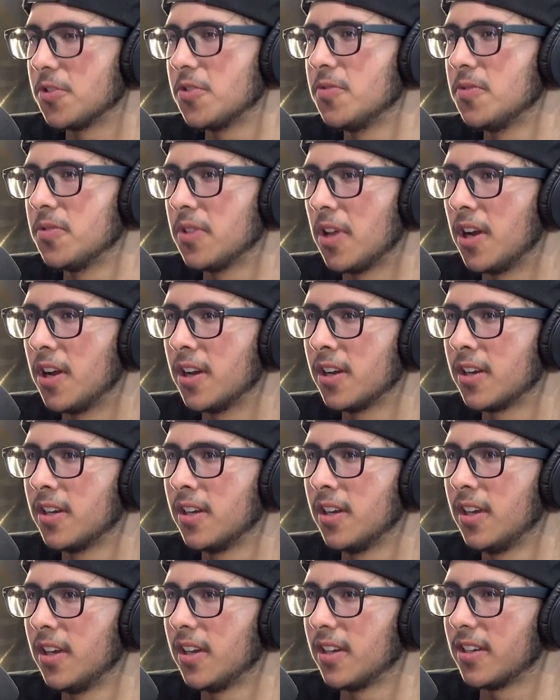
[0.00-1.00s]
long.
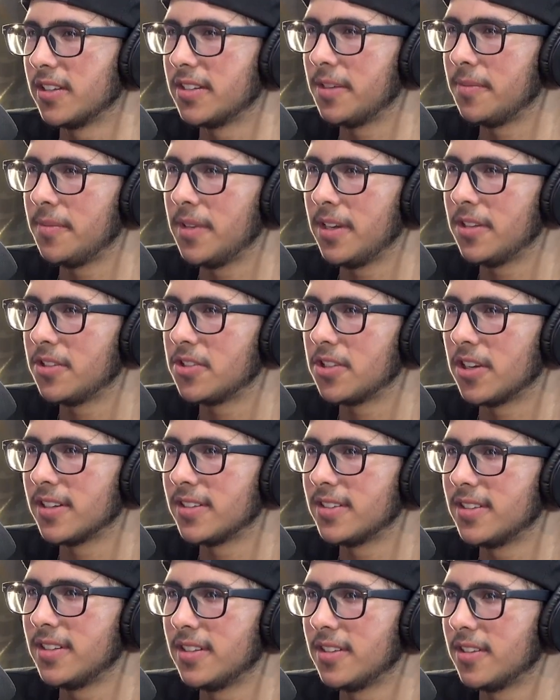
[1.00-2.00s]
Because I mean, John
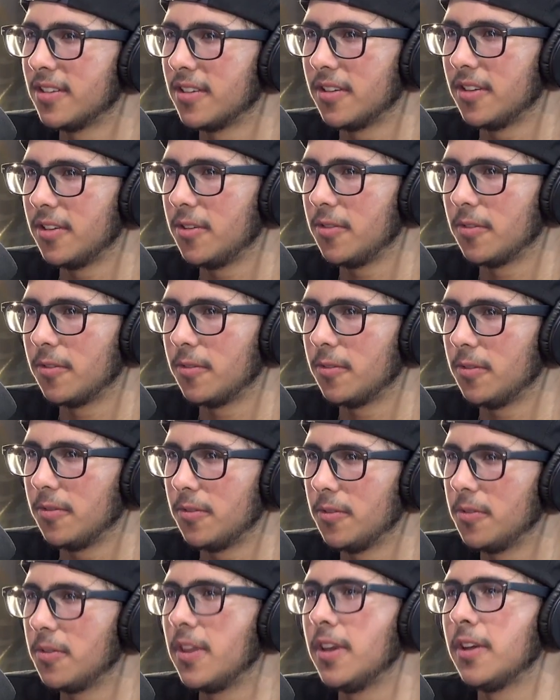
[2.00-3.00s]
Cena. You
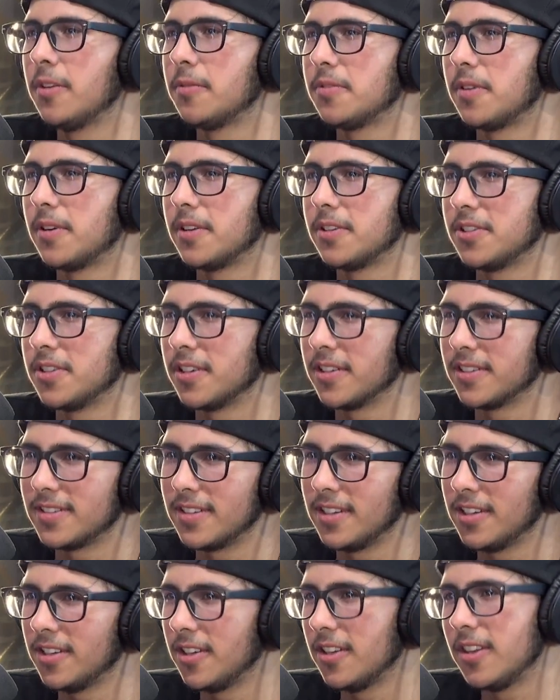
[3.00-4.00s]
think of John
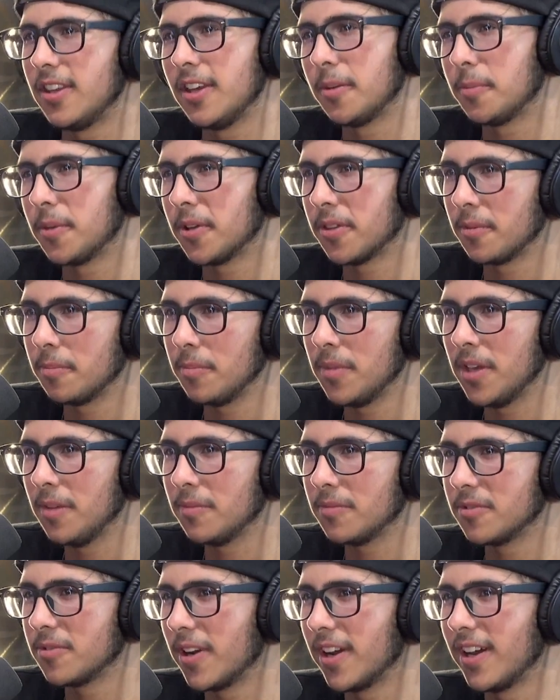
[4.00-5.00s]
Cena, you think about the
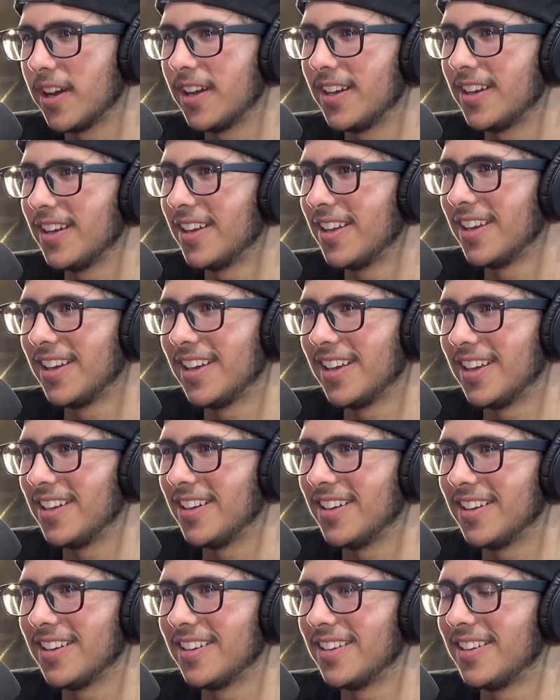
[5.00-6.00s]
memes, right? Him is for
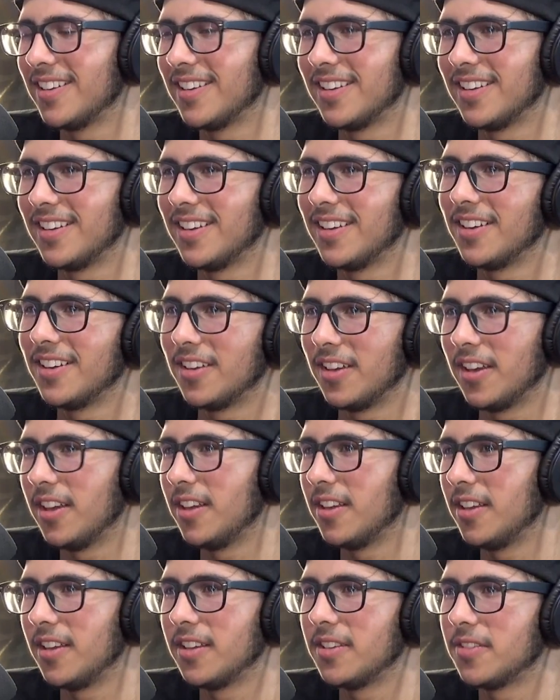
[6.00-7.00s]
sure wrestling. You
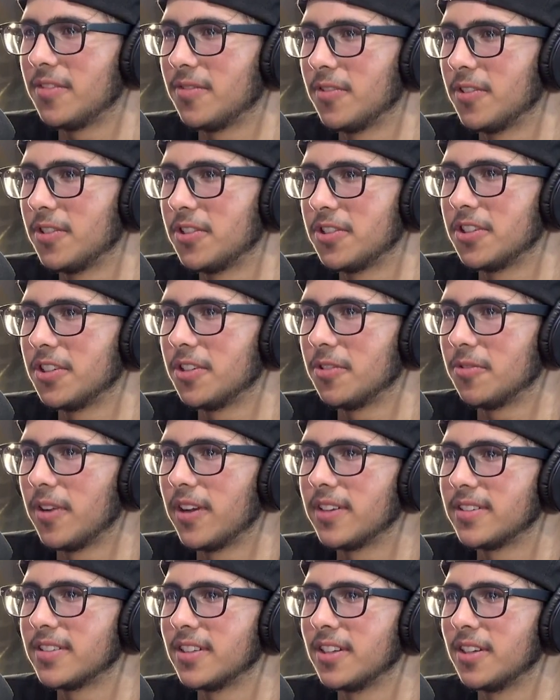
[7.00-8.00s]
can't see me. It's for sure
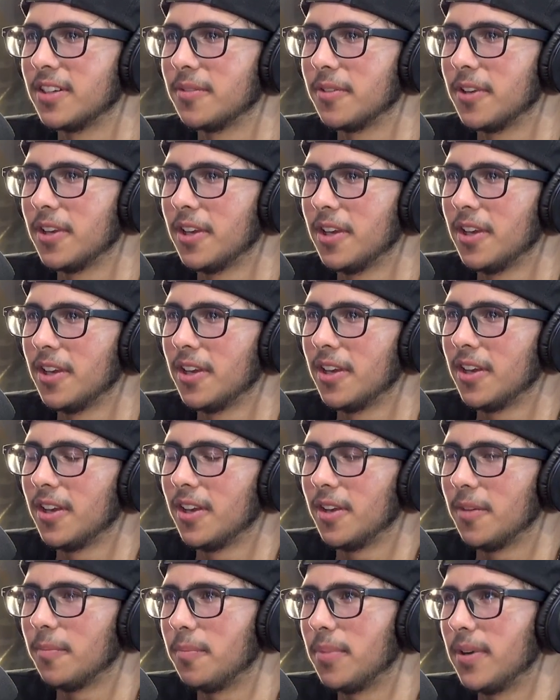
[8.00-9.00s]
wrestling. Oh, you can't see that fool.
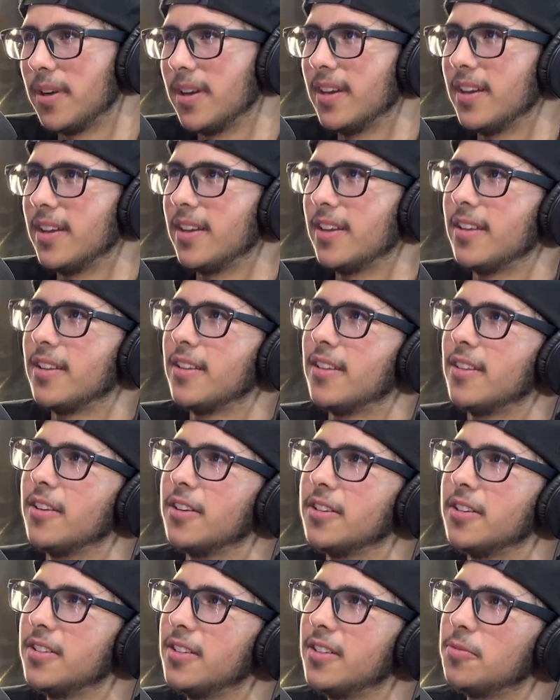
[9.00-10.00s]
But
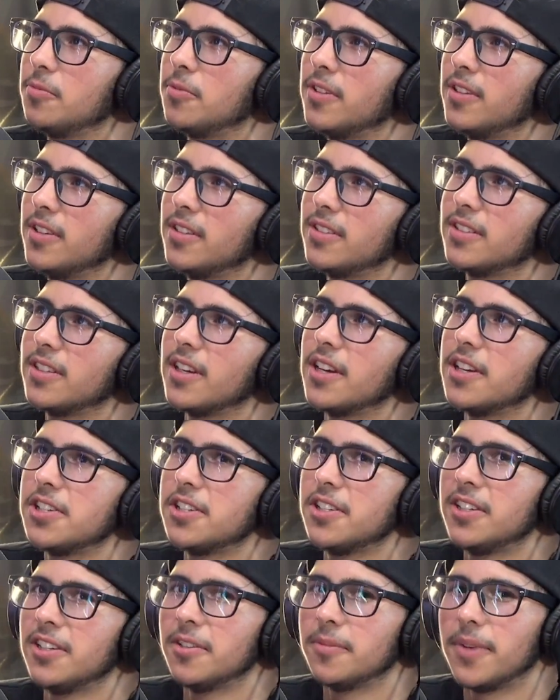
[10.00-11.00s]
there's this one
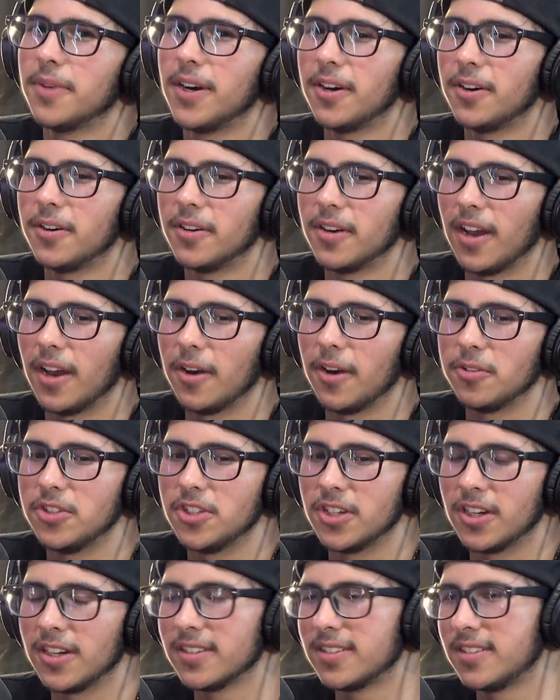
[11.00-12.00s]
discussion about how
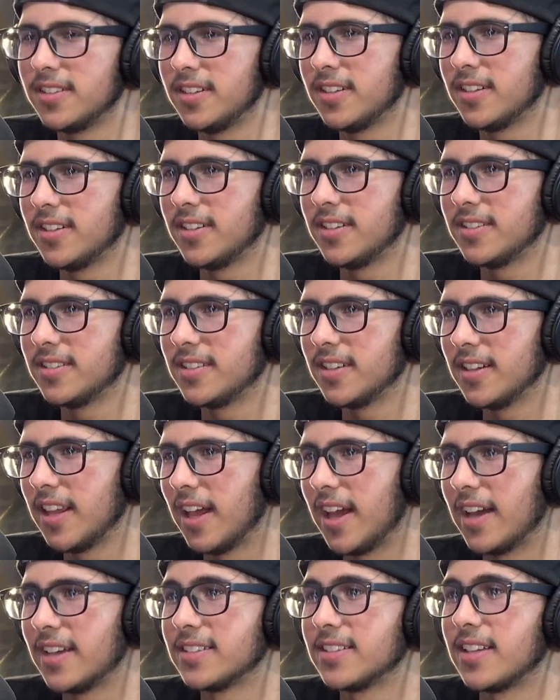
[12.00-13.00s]
John Cena is the
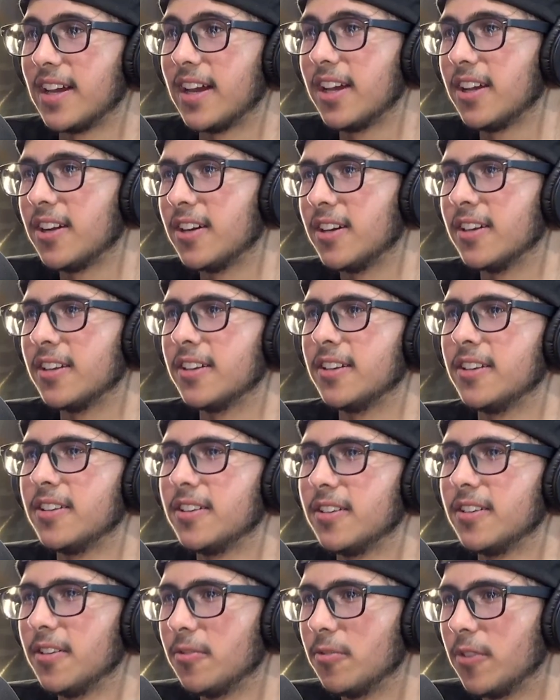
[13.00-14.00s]
last icon
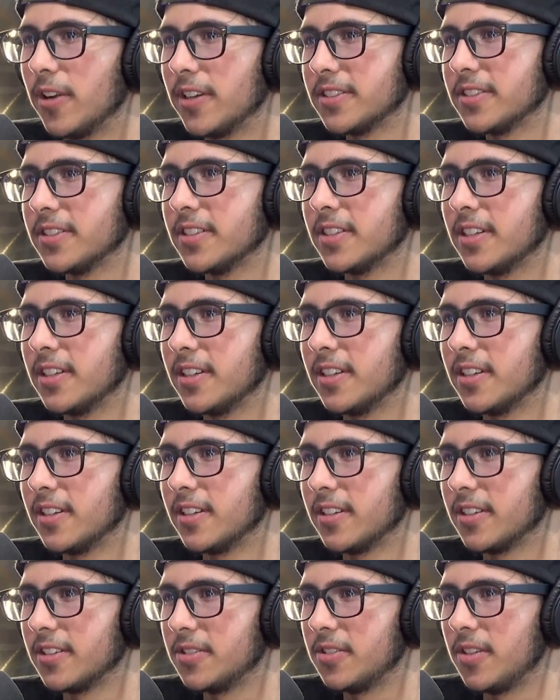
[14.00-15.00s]
of wrestling,
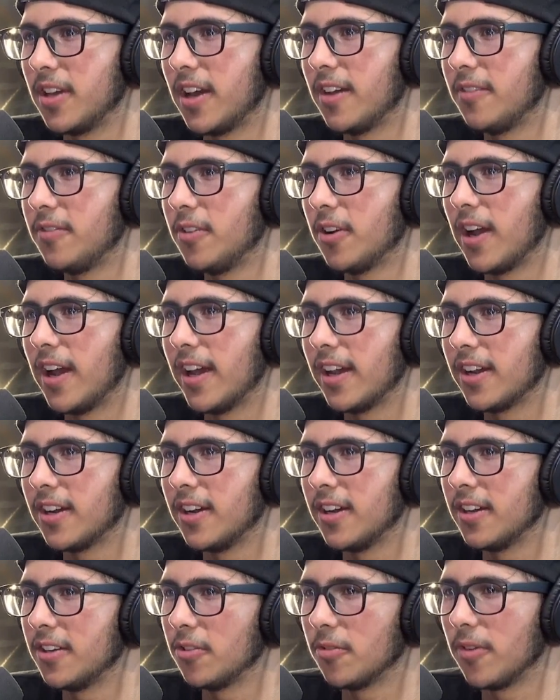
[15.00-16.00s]
because you have your
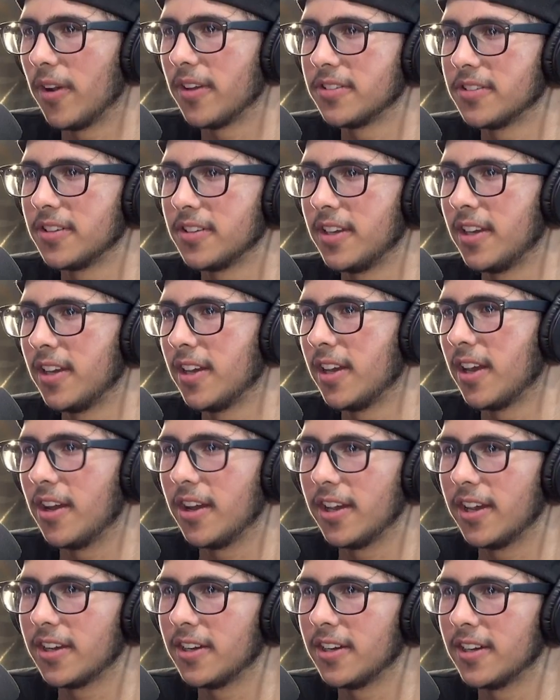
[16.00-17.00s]
wrestling
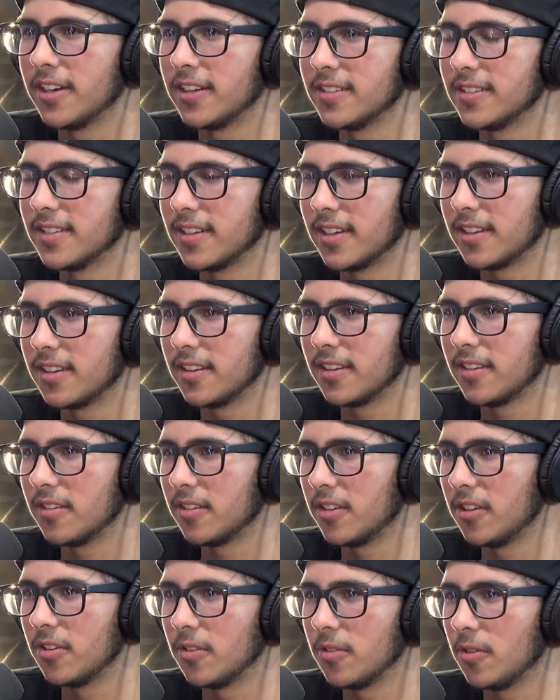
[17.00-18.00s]
icons like,
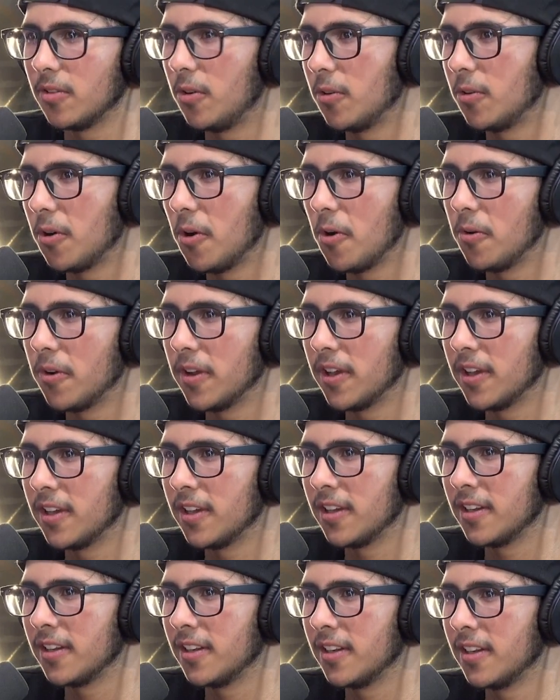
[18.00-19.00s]
you know, Hulk
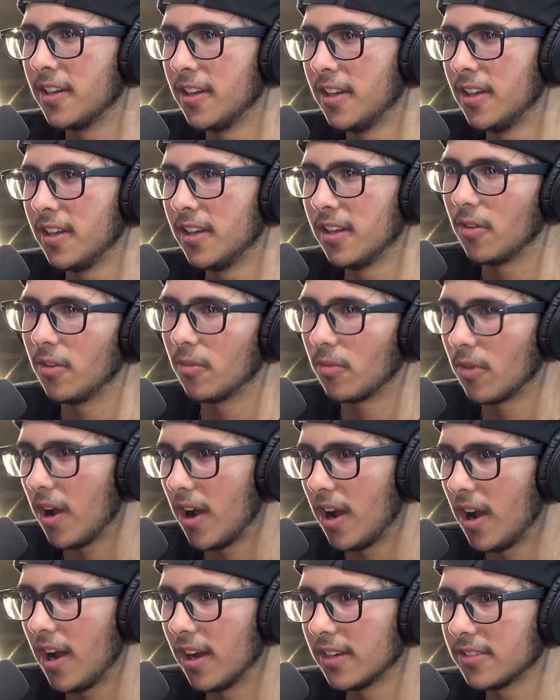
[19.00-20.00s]
Hogan, The
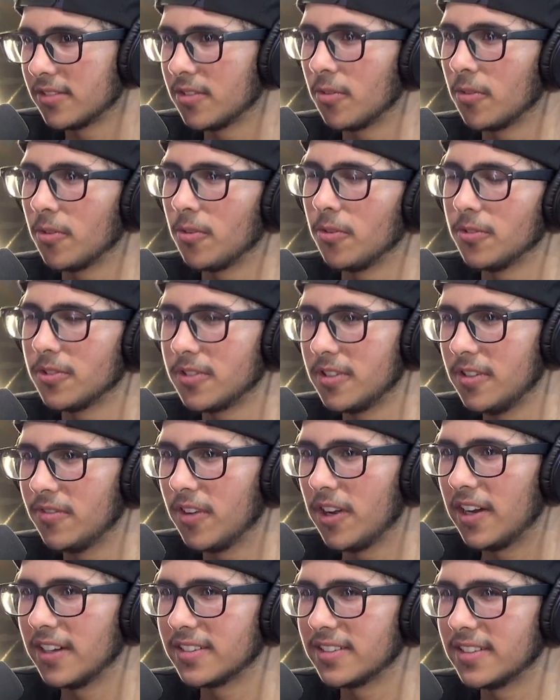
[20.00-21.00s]
Rock, Stone Cold Steve
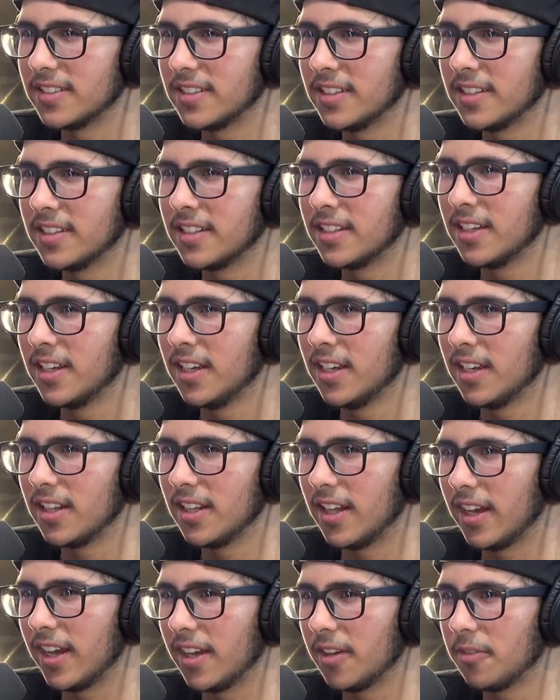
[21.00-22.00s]
Austin,
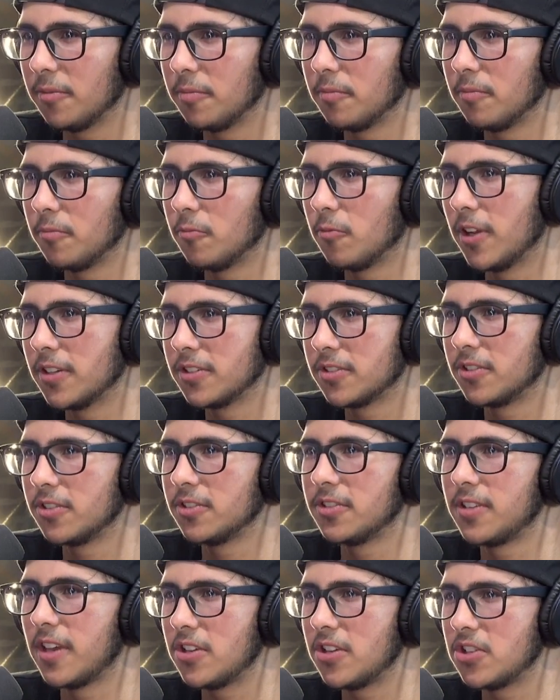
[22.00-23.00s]
like wrestlers
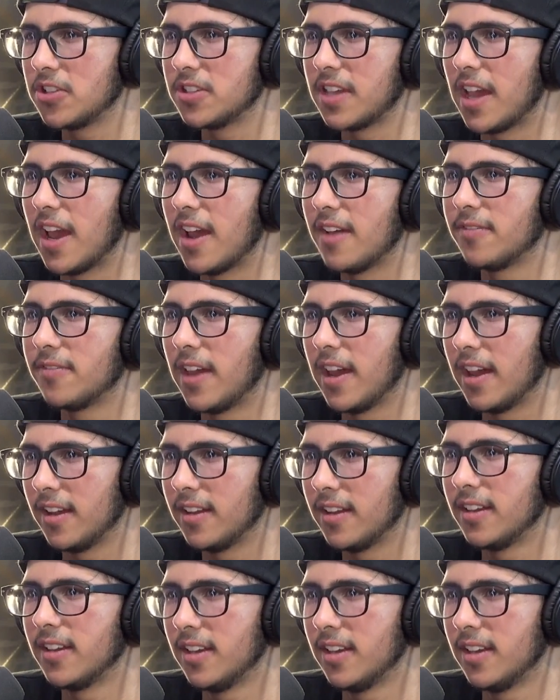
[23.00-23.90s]
that just have that.